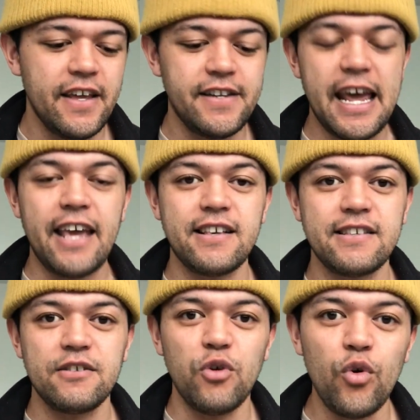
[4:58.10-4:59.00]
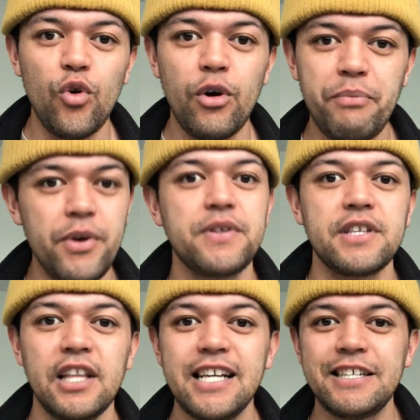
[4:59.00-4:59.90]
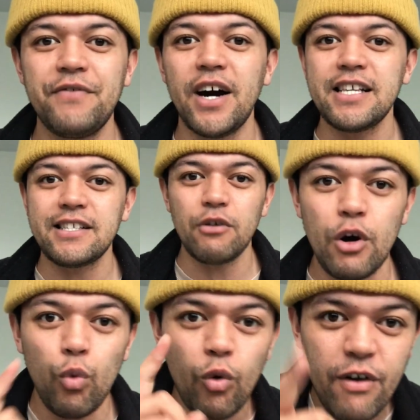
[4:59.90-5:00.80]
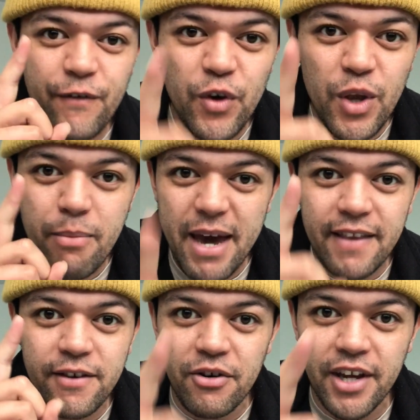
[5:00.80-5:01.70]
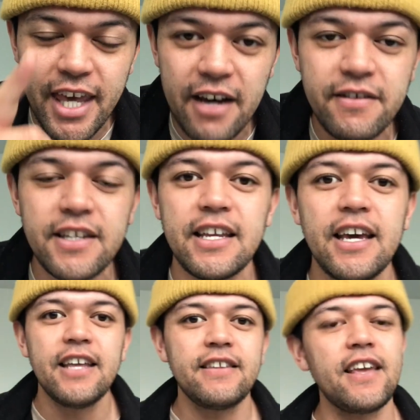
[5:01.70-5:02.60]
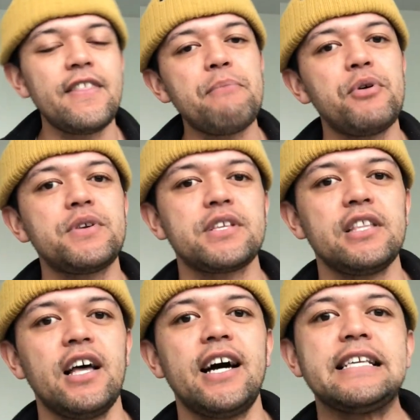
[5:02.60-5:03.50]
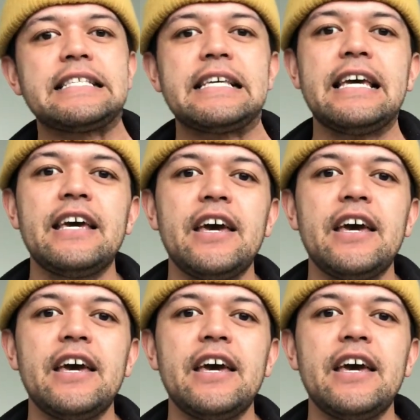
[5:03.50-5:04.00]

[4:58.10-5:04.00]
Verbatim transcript: tax or personalized advice. So I will refer you back to your accountant to get that personalized